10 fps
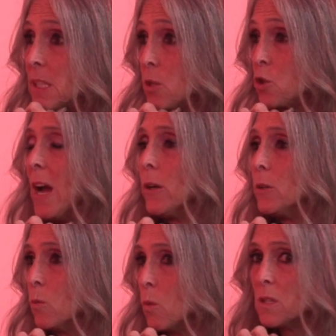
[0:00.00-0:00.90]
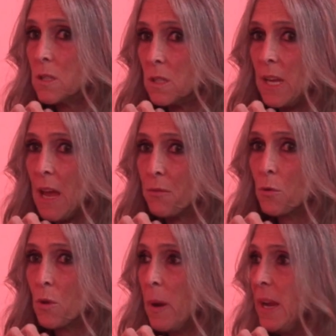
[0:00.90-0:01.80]
as a child, was to get
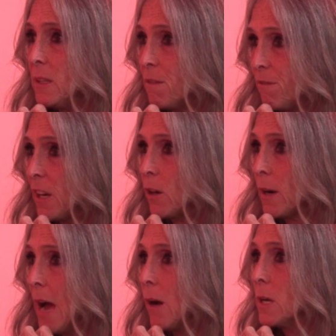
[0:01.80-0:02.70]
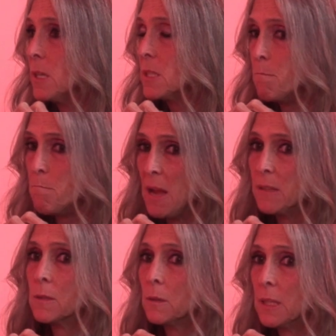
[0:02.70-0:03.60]
through the pain, to figure it out, and to
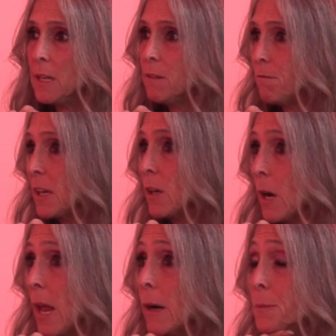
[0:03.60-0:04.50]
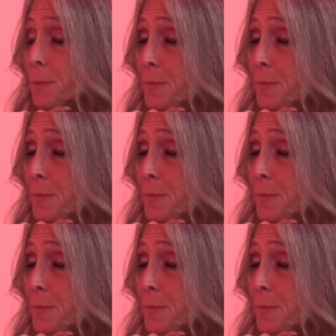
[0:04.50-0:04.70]
mentally figure it out.